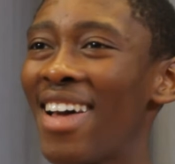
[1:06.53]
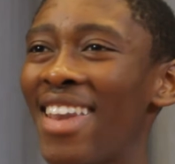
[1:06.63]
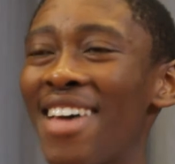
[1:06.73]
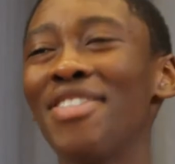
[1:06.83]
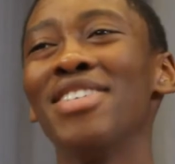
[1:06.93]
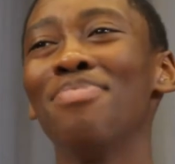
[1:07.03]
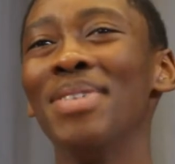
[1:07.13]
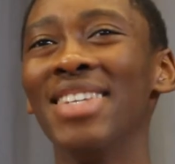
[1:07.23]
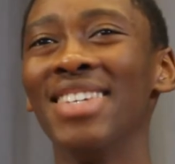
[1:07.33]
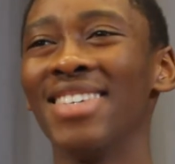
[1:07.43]
life has
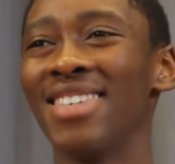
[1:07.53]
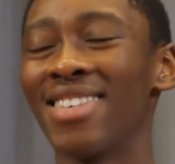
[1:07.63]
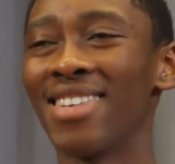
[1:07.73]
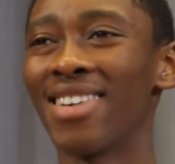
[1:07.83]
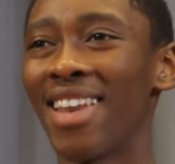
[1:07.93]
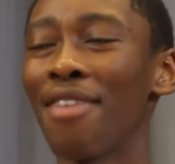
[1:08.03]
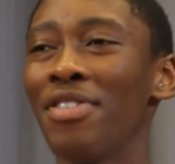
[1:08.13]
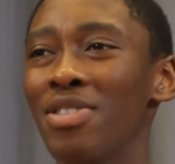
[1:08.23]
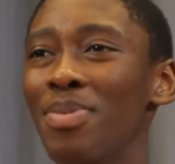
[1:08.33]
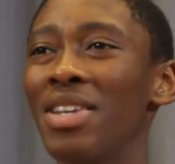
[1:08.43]
been
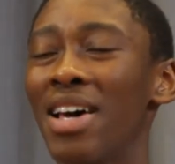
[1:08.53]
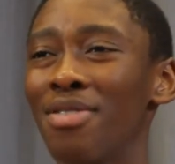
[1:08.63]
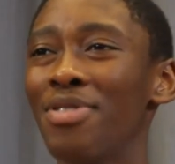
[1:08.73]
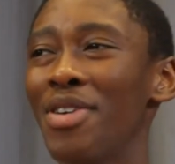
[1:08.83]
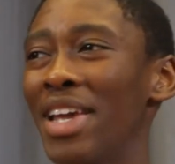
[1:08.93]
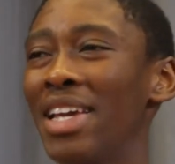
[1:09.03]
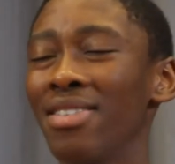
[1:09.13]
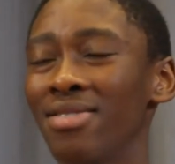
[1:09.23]
very,